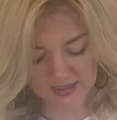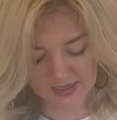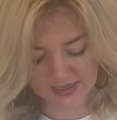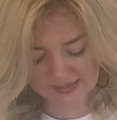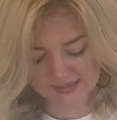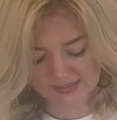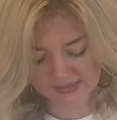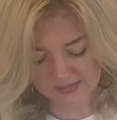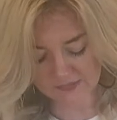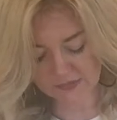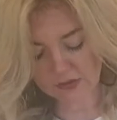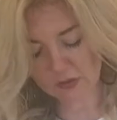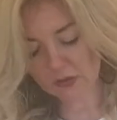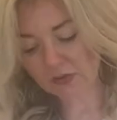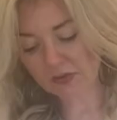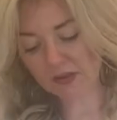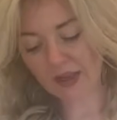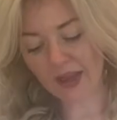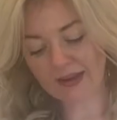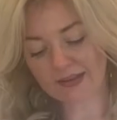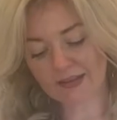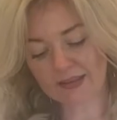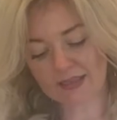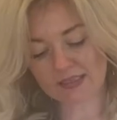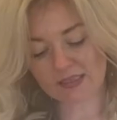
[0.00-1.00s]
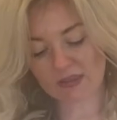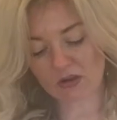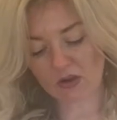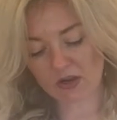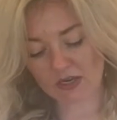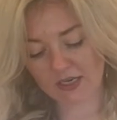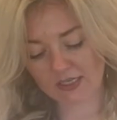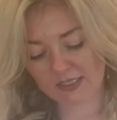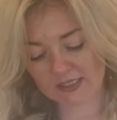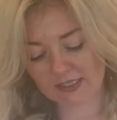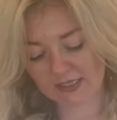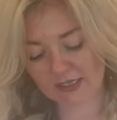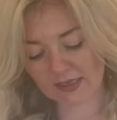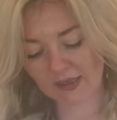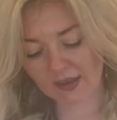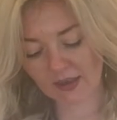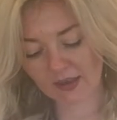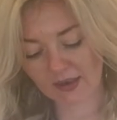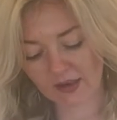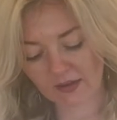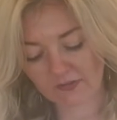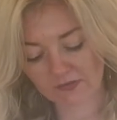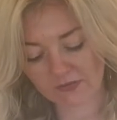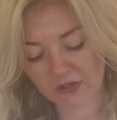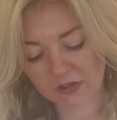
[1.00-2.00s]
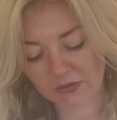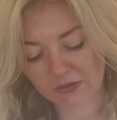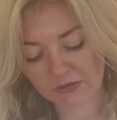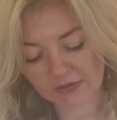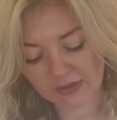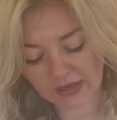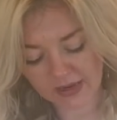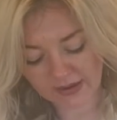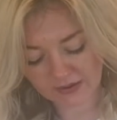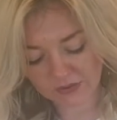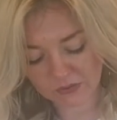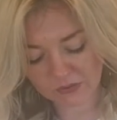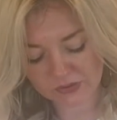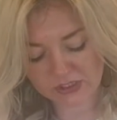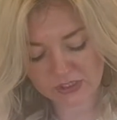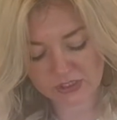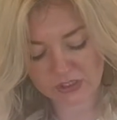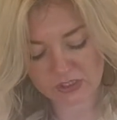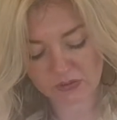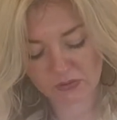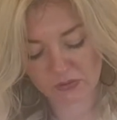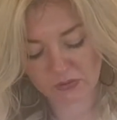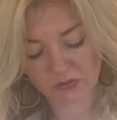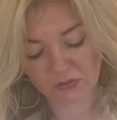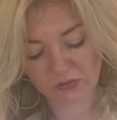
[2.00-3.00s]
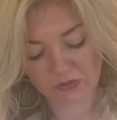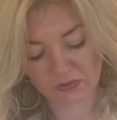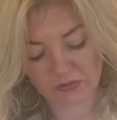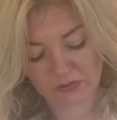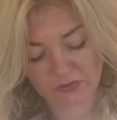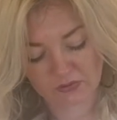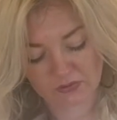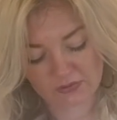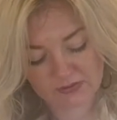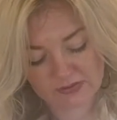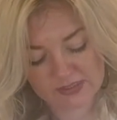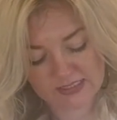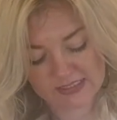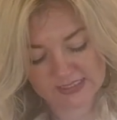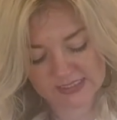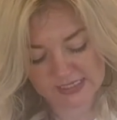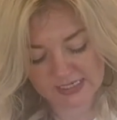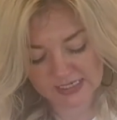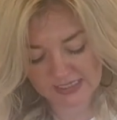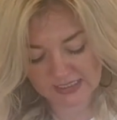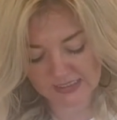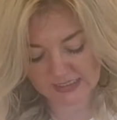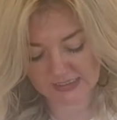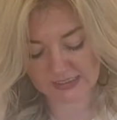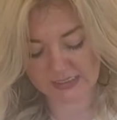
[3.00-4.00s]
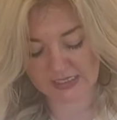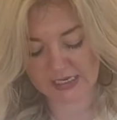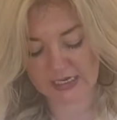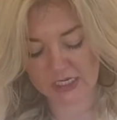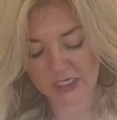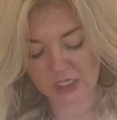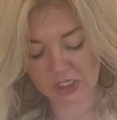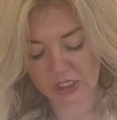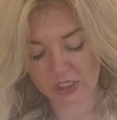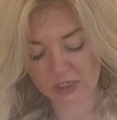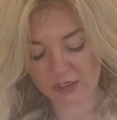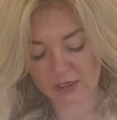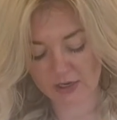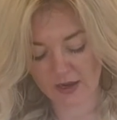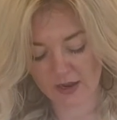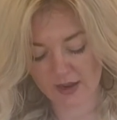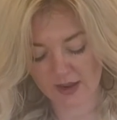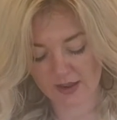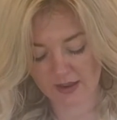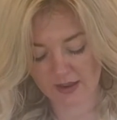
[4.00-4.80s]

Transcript: guys, if you like this content, if you like what you're seeing here,